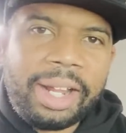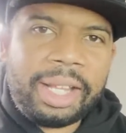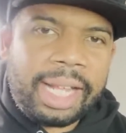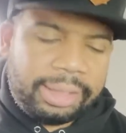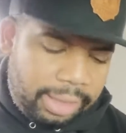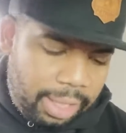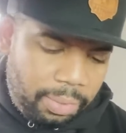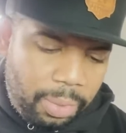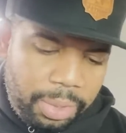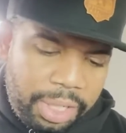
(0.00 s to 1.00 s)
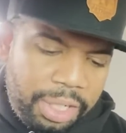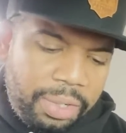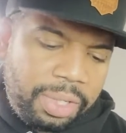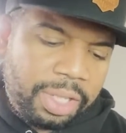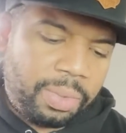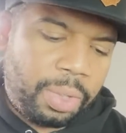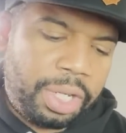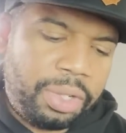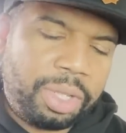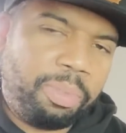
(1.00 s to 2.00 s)
that that's done, what we're gonna use is we're
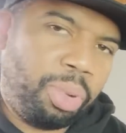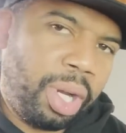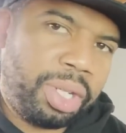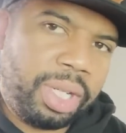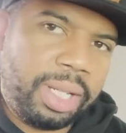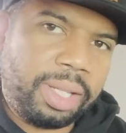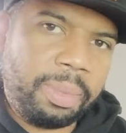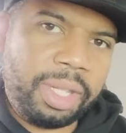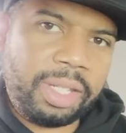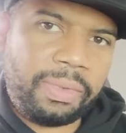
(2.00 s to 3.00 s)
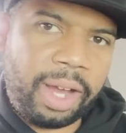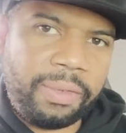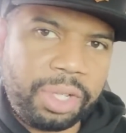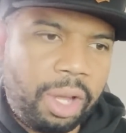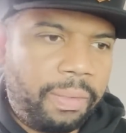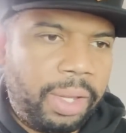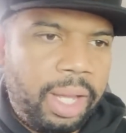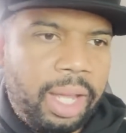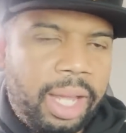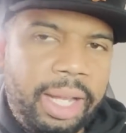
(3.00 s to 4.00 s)
gonna use a brush to get some of these fibers off.
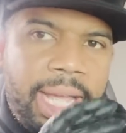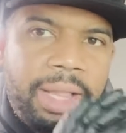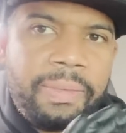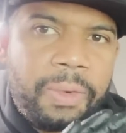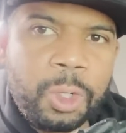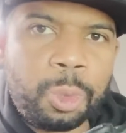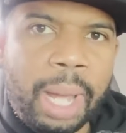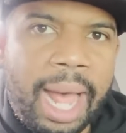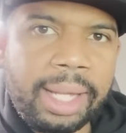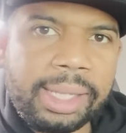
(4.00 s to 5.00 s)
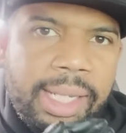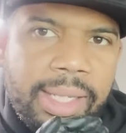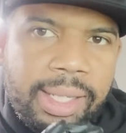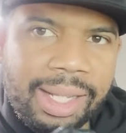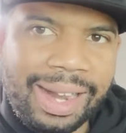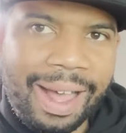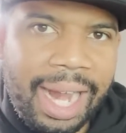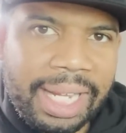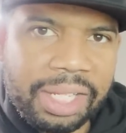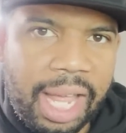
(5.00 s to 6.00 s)
And again, the first pass is
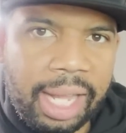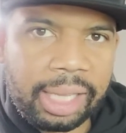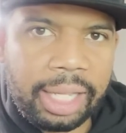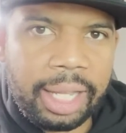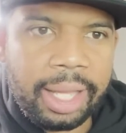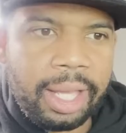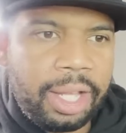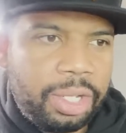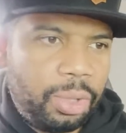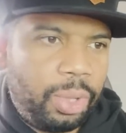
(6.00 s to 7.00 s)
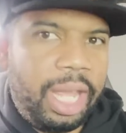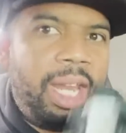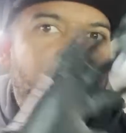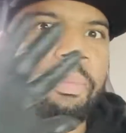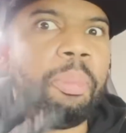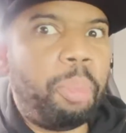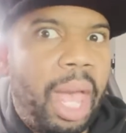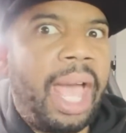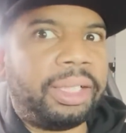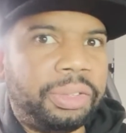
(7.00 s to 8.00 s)
not exactly to get it
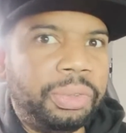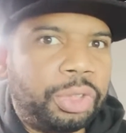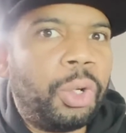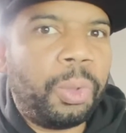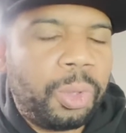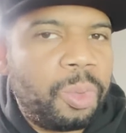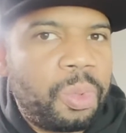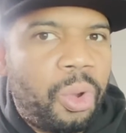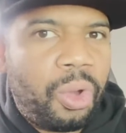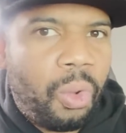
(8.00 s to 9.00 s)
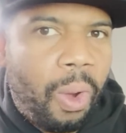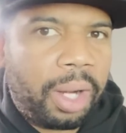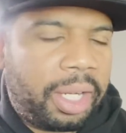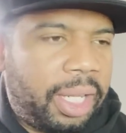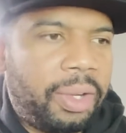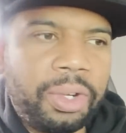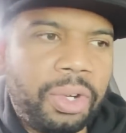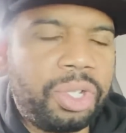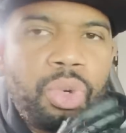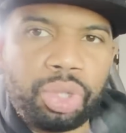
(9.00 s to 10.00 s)
back to showroom quantity
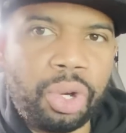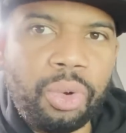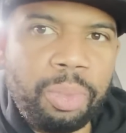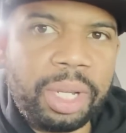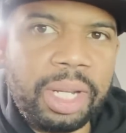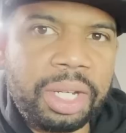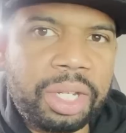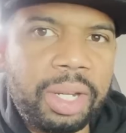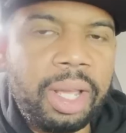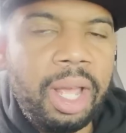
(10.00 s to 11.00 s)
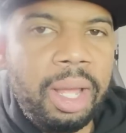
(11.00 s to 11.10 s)
or showroom condition,